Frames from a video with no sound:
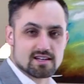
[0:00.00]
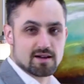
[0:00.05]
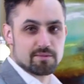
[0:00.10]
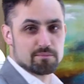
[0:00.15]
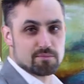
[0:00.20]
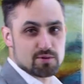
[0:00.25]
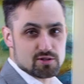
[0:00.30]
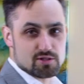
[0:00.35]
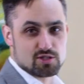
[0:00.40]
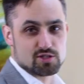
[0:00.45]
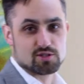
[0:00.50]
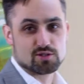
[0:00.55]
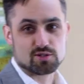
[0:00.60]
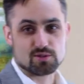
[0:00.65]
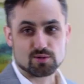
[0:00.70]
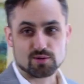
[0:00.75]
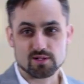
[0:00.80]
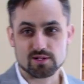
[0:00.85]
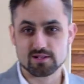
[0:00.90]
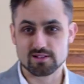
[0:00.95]
number
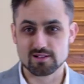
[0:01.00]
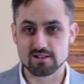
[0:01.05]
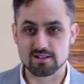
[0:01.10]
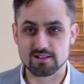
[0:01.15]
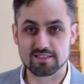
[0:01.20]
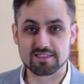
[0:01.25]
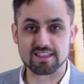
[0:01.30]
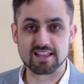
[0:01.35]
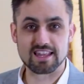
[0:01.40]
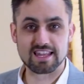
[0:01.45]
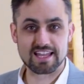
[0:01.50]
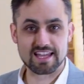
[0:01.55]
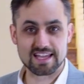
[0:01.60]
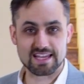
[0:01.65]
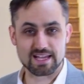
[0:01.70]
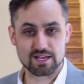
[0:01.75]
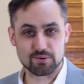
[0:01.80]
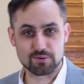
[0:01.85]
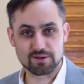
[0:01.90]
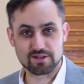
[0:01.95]
two, the
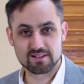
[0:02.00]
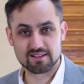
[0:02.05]
layout.